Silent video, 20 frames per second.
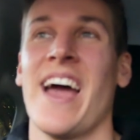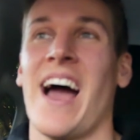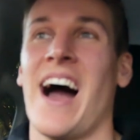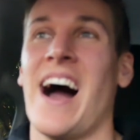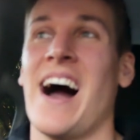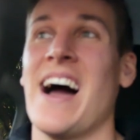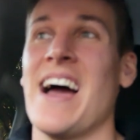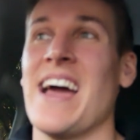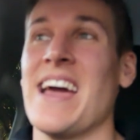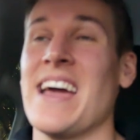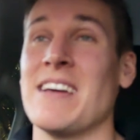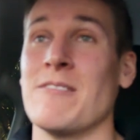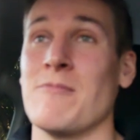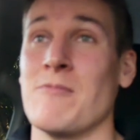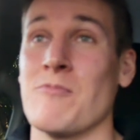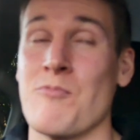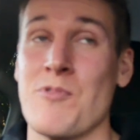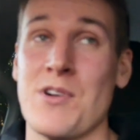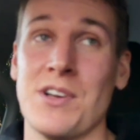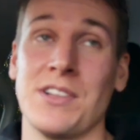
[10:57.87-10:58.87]
It
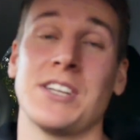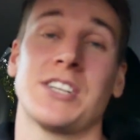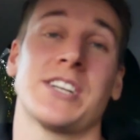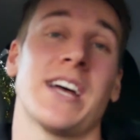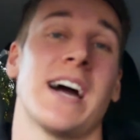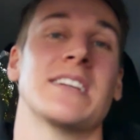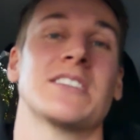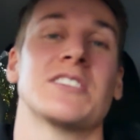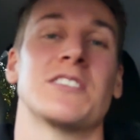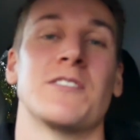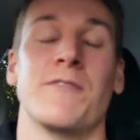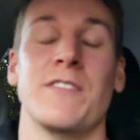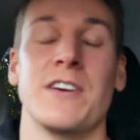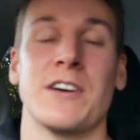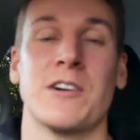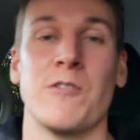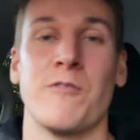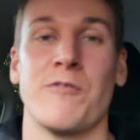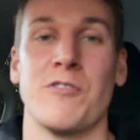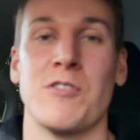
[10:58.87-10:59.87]
really changes the
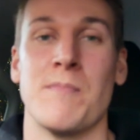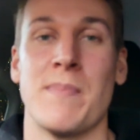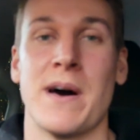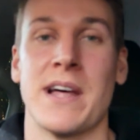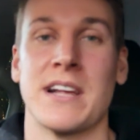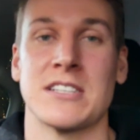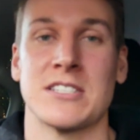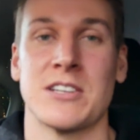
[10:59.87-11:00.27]
vehicle for the better.